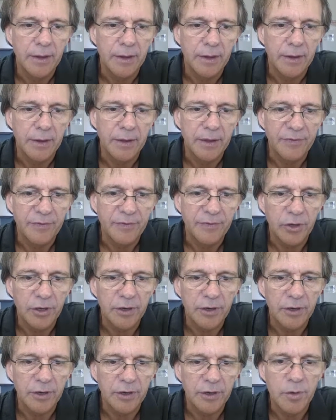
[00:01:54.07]
If you
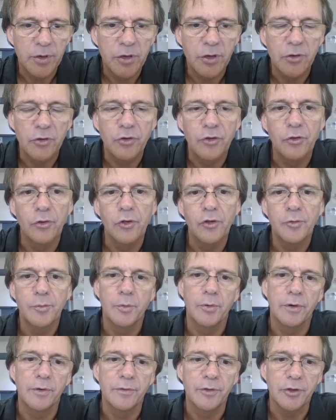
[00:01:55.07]
look at it from Newton's
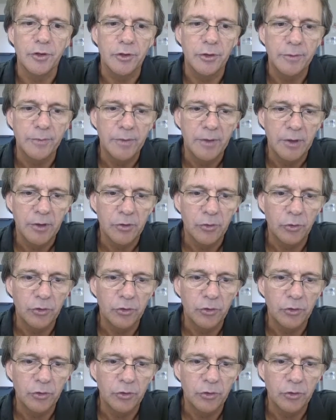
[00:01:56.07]
law's point of view,